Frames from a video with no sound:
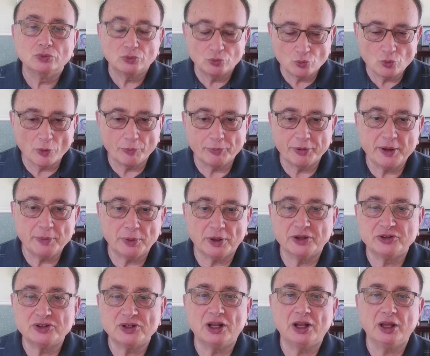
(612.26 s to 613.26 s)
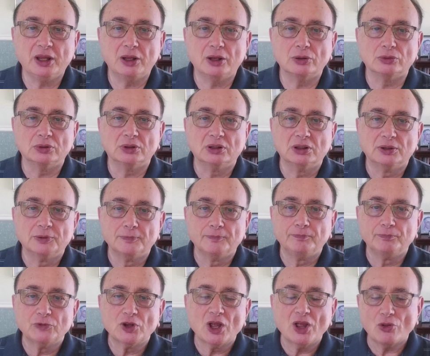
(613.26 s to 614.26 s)
what people are telling you.
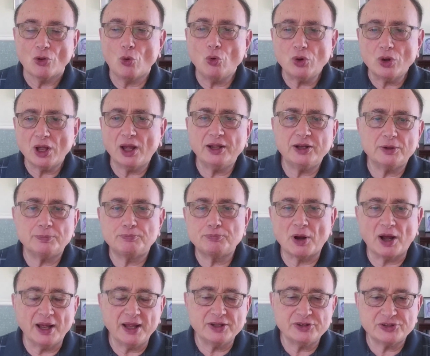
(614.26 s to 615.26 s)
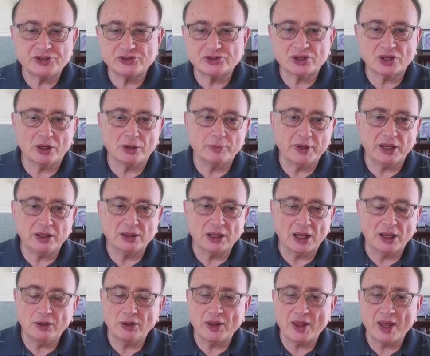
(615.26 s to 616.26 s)
All kinds of biases come in,
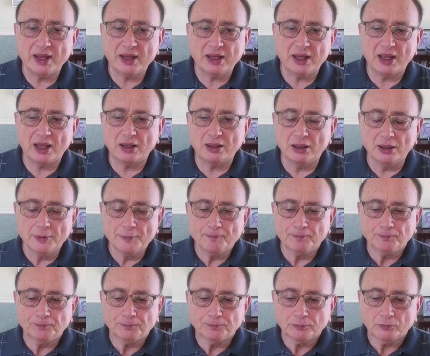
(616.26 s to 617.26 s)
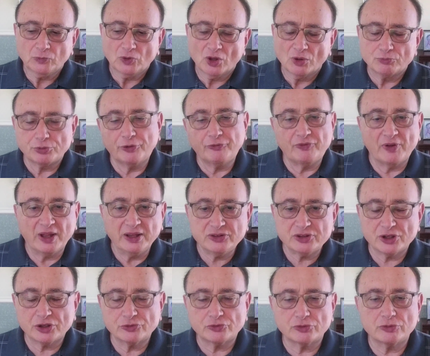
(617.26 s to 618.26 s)
and that can prevent
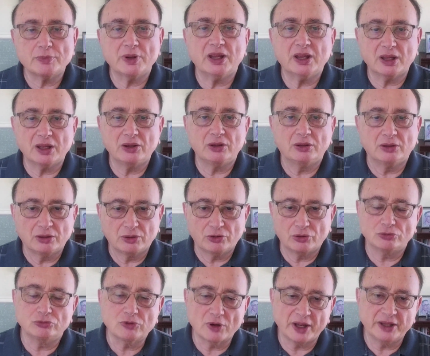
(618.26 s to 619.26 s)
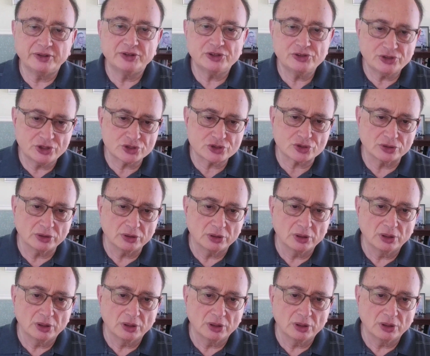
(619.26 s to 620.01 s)
us from making the right decision.